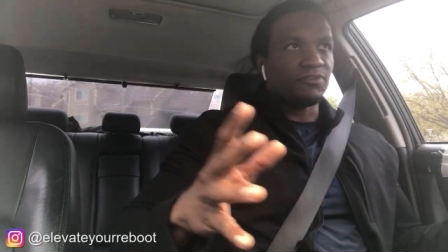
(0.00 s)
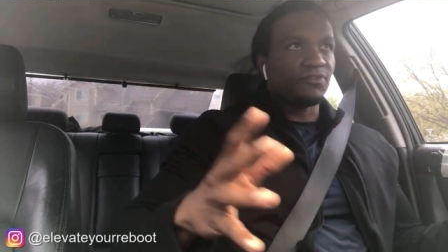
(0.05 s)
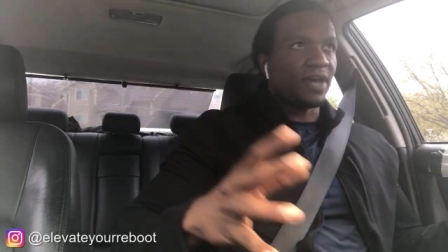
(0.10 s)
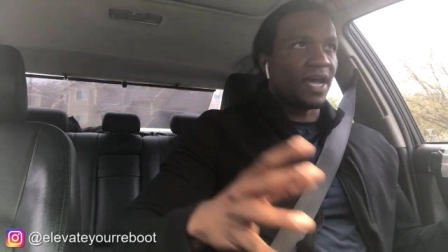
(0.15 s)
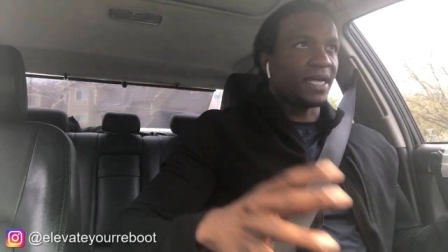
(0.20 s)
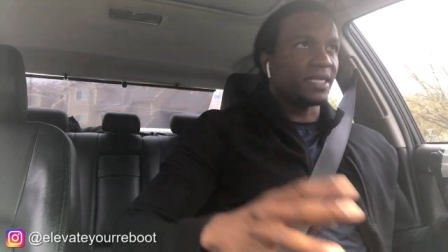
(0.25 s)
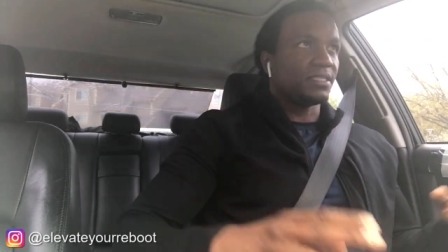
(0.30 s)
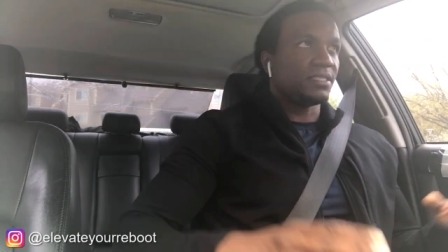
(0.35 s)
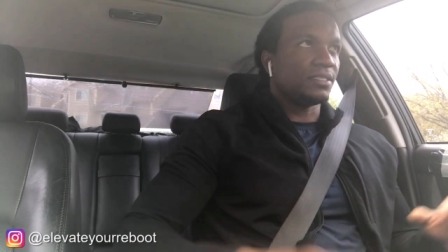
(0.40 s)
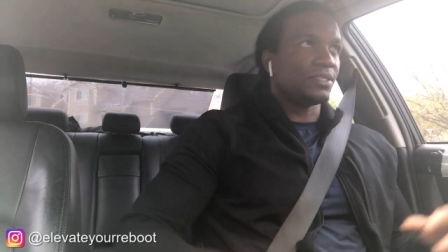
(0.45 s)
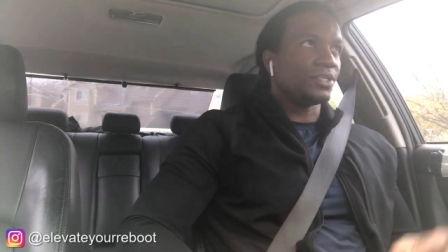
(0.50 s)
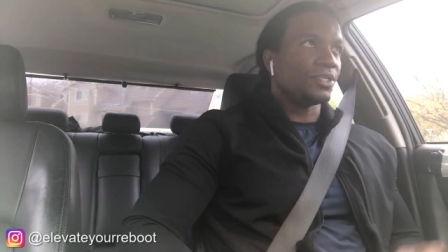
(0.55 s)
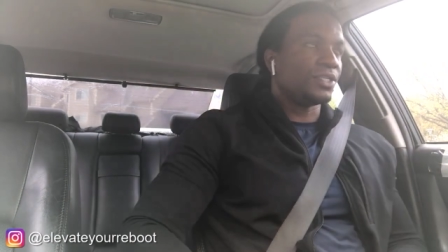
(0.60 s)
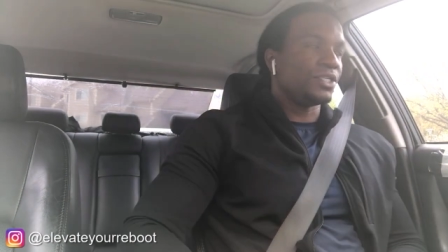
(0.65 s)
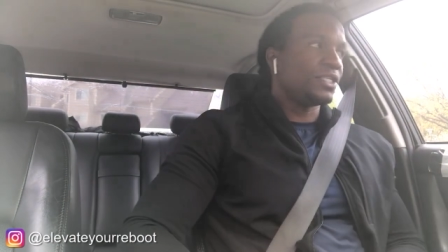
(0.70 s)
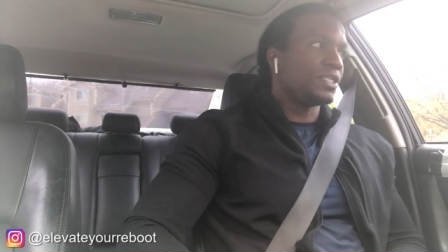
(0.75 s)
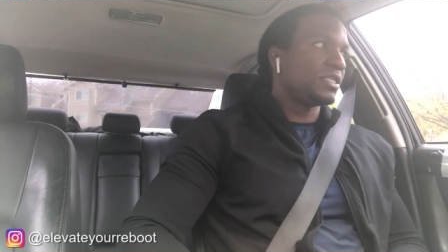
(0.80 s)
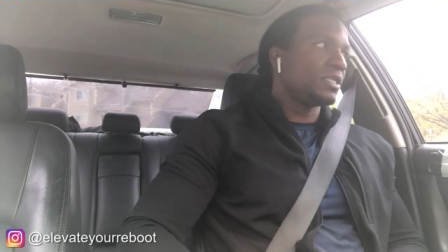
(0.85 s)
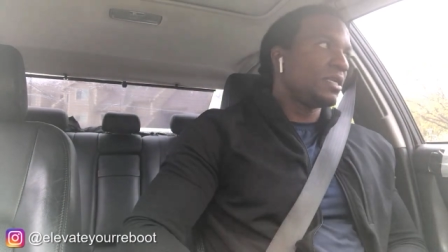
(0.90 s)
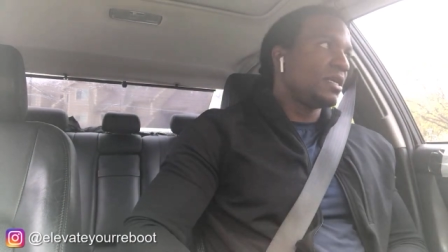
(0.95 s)

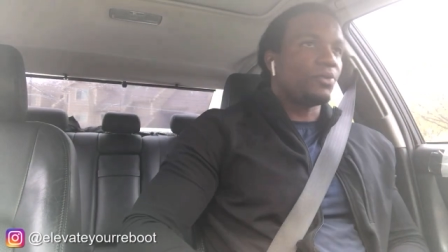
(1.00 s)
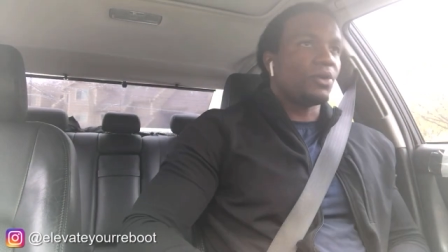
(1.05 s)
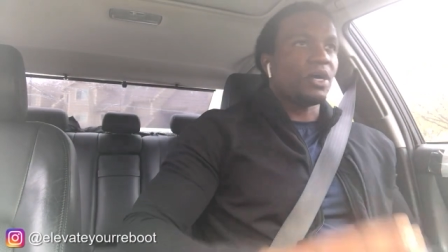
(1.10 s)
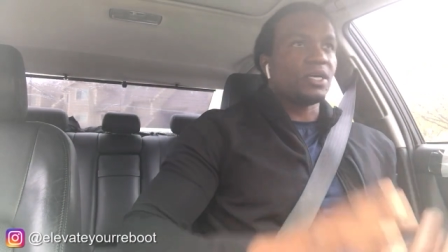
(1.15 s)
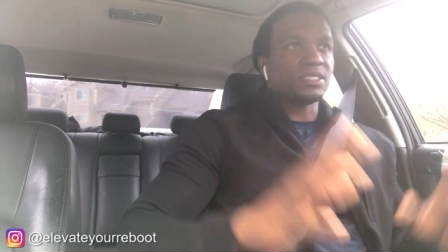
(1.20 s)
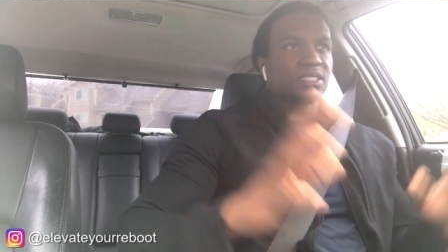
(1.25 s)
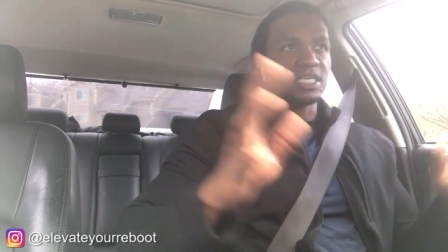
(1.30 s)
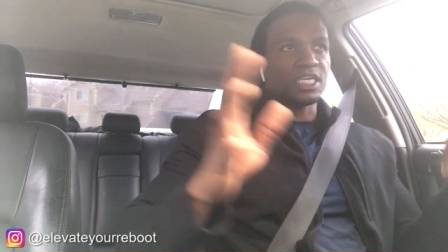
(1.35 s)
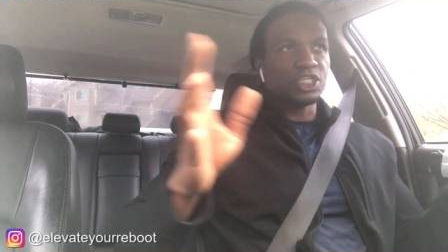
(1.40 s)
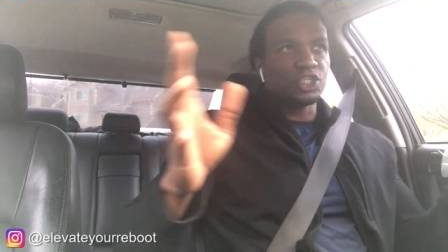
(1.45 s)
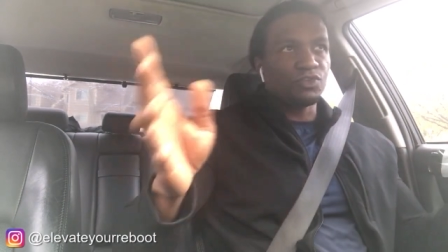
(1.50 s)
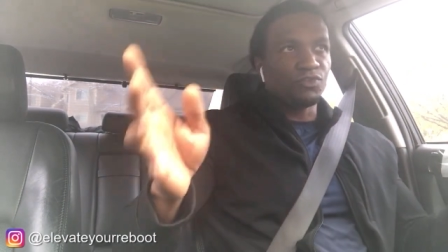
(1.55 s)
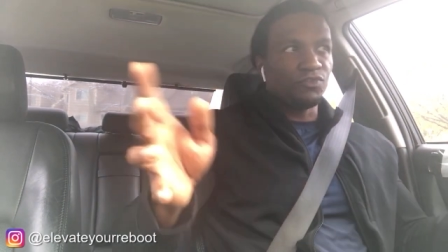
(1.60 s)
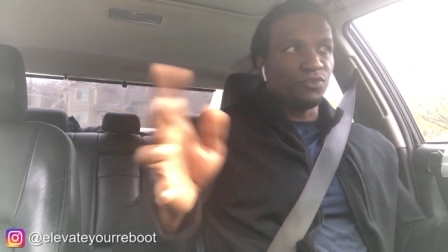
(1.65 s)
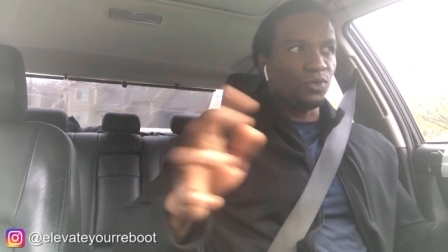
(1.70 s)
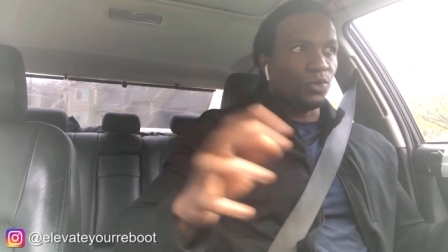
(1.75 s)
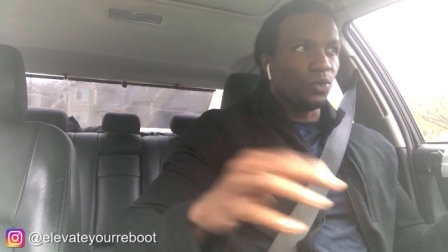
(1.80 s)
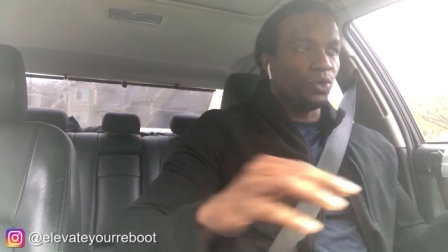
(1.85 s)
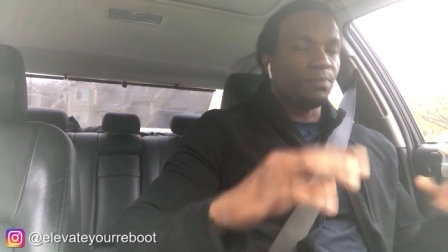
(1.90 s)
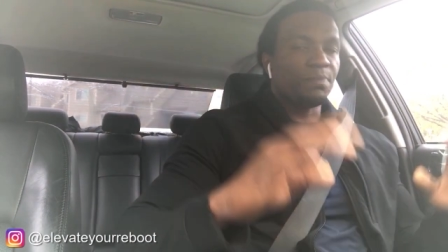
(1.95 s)
factors, processed
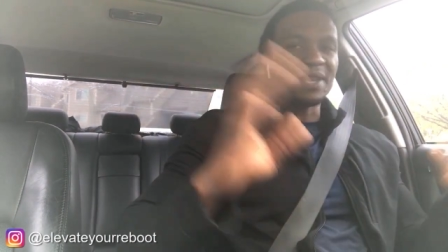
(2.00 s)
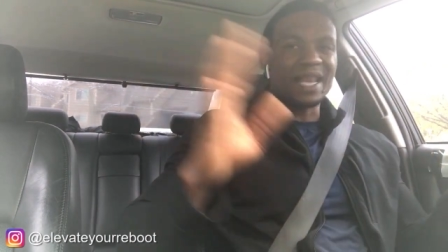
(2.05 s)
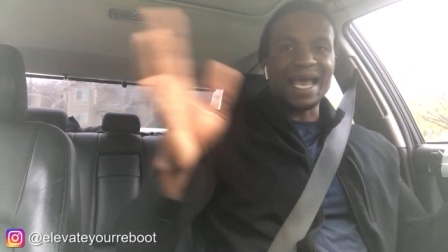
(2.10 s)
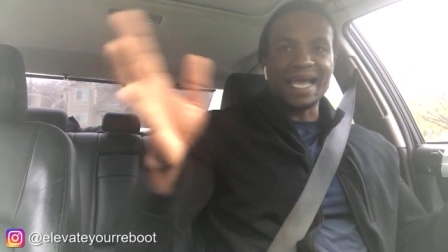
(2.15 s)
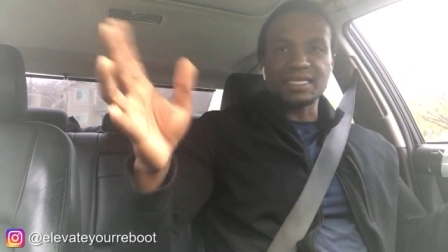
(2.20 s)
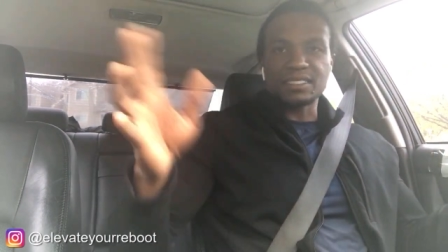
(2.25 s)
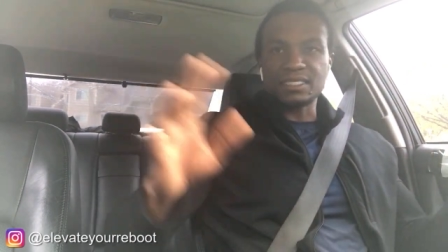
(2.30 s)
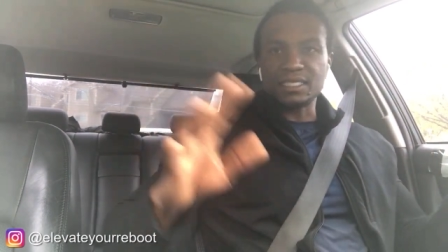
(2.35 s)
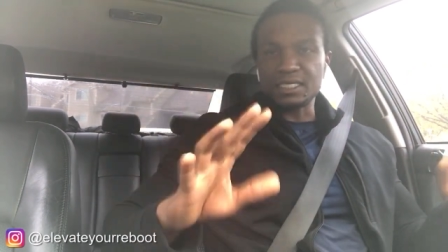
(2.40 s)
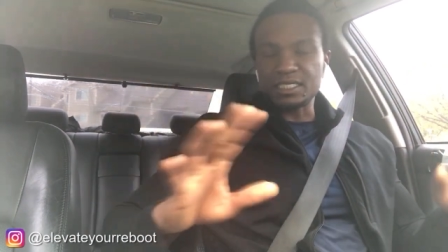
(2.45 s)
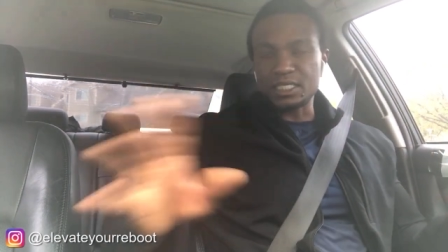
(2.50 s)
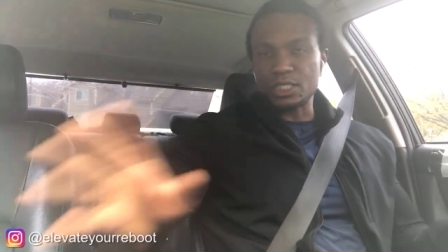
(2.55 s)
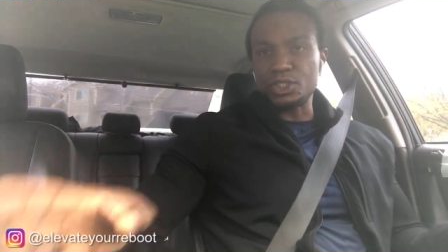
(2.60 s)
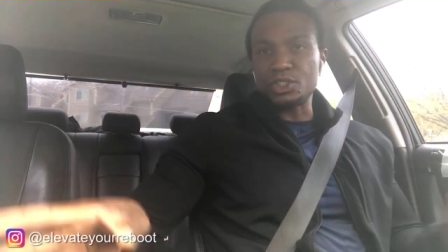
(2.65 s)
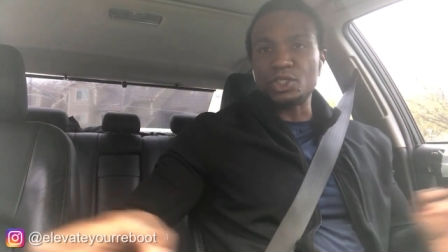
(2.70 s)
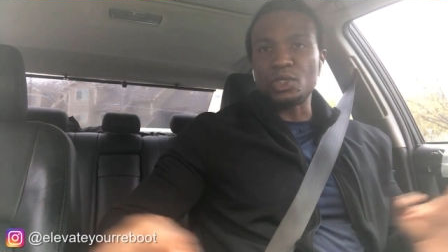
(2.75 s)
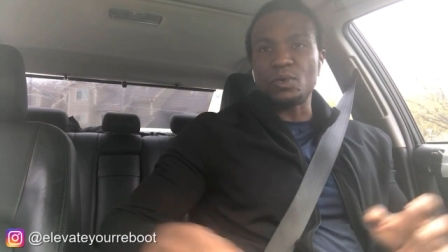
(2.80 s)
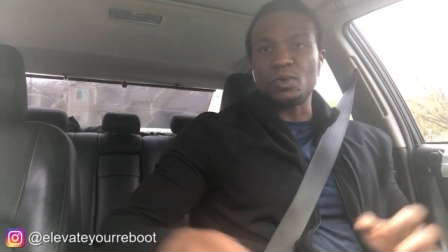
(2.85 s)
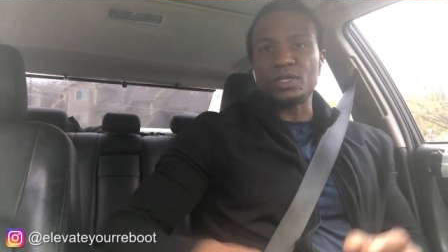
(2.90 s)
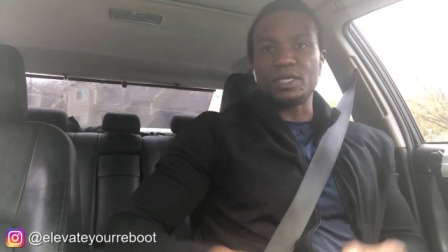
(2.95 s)
food, plastics, and
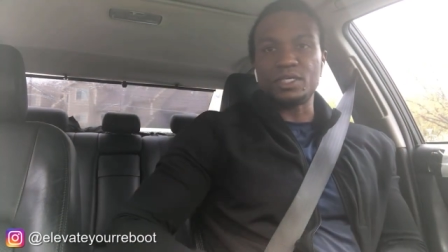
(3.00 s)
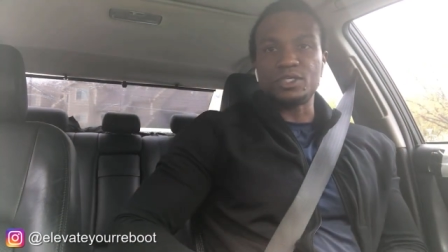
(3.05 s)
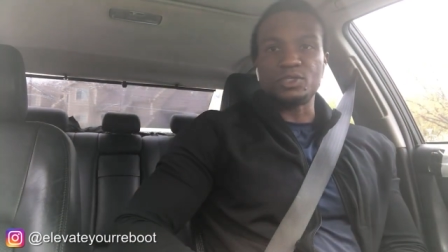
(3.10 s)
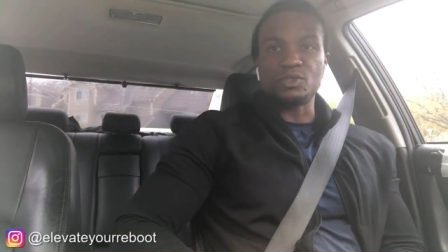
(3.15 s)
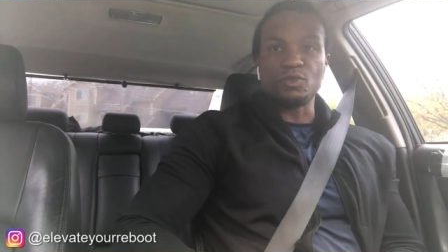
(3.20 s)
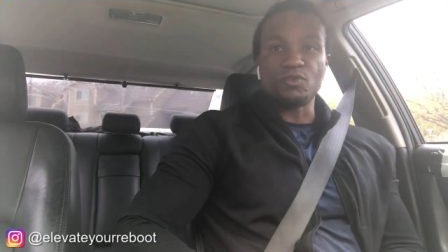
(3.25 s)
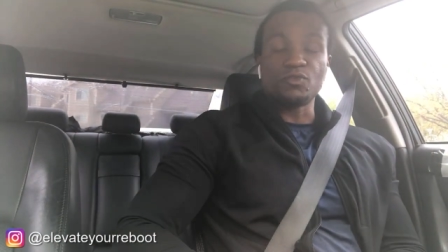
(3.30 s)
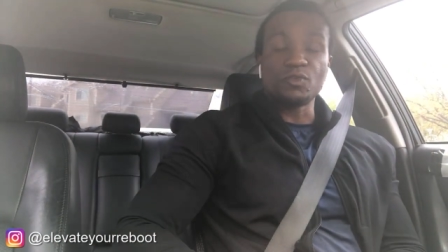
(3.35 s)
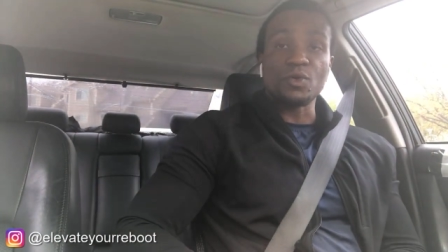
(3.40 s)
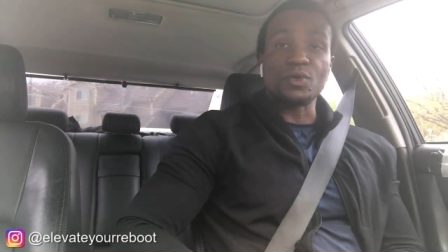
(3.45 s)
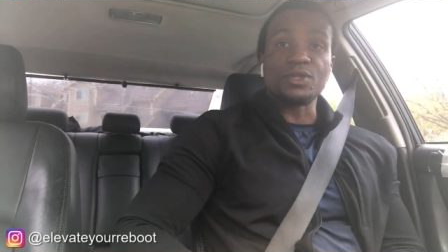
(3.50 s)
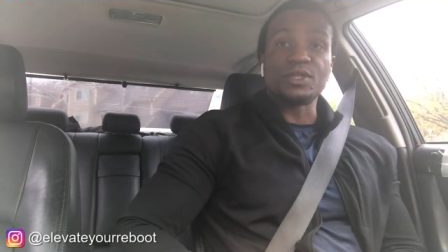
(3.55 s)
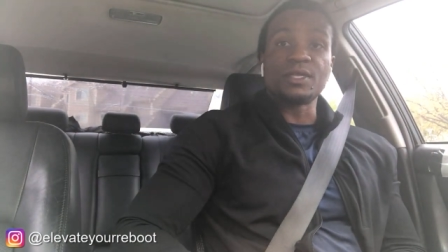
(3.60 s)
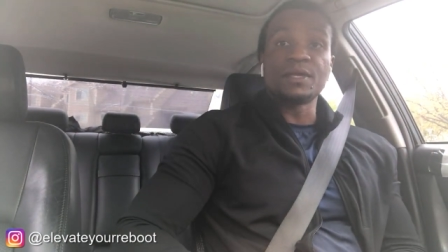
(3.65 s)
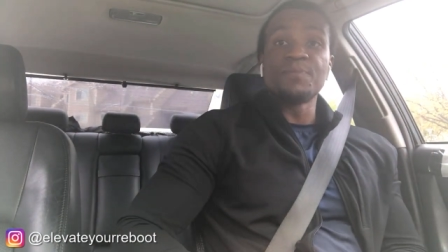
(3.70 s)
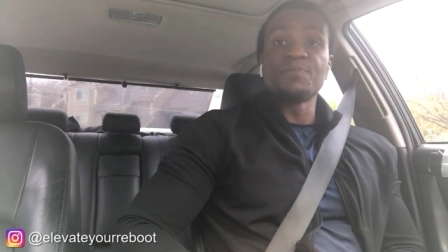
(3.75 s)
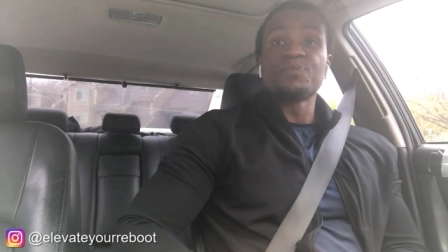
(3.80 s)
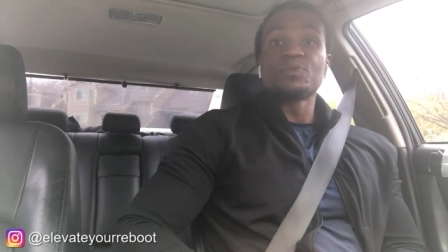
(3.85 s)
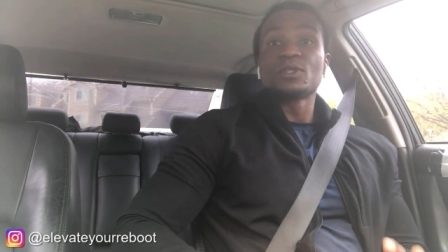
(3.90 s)
so on and so forth.